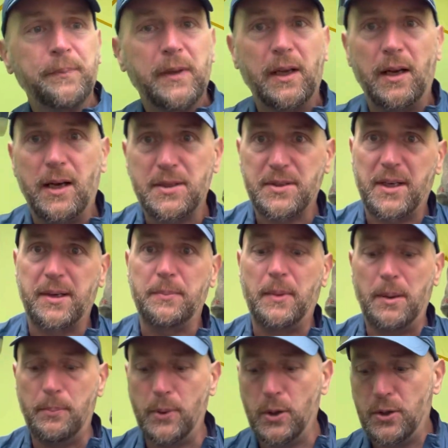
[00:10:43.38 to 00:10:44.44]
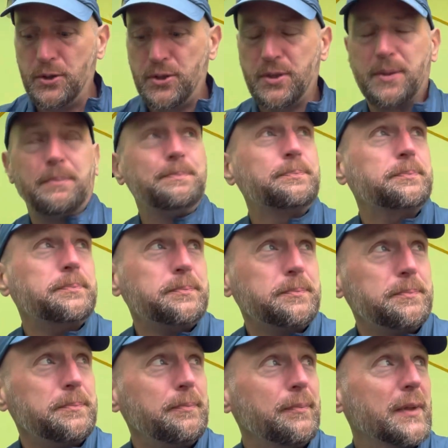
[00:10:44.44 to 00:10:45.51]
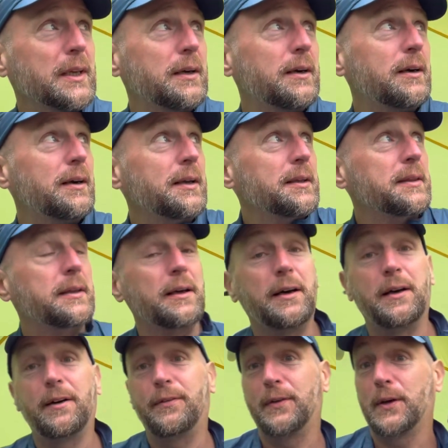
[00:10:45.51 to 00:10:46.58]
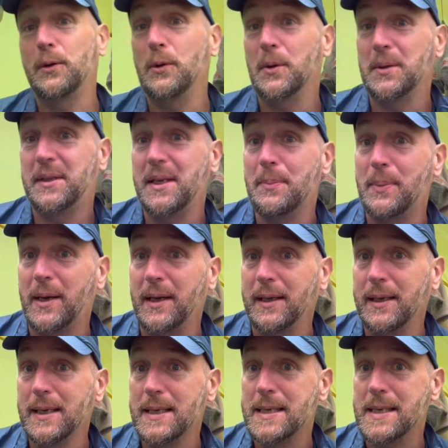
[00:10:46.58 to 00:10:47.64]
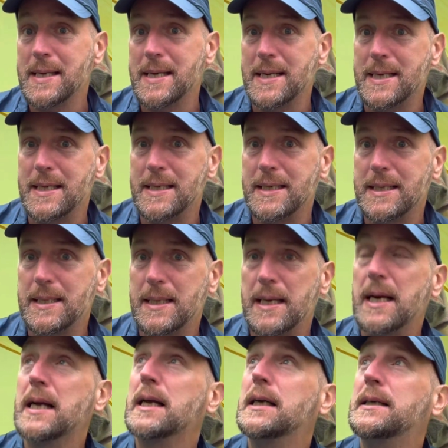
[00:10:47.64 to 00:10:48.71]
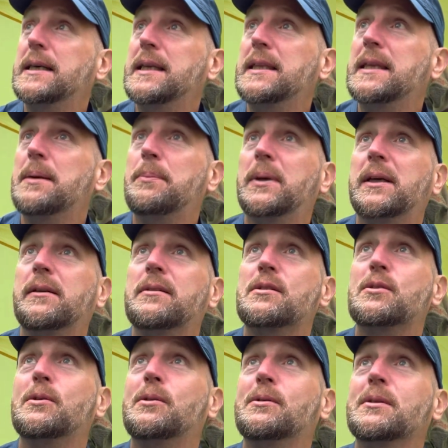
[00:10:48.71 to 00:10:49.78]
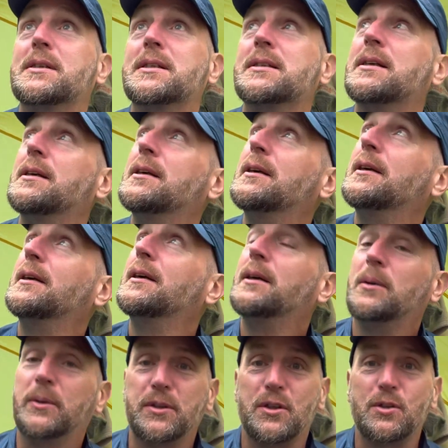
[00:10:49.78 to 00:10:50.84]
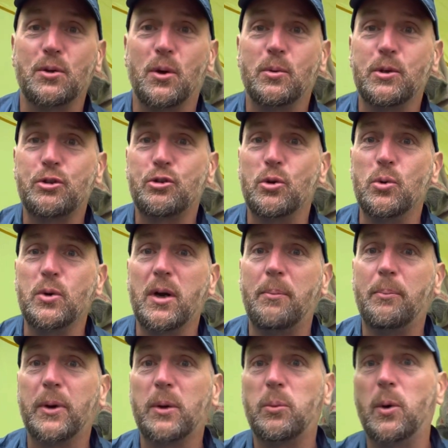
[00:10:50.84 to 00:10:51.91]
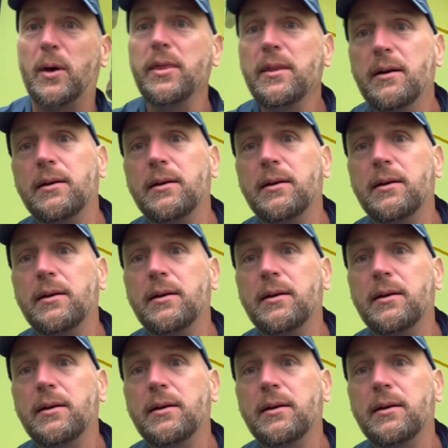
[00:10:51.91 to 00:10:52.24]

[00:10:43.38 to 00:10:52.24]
as are my boots. And I forgot to bring a clean pair of socks, which is always rule number one.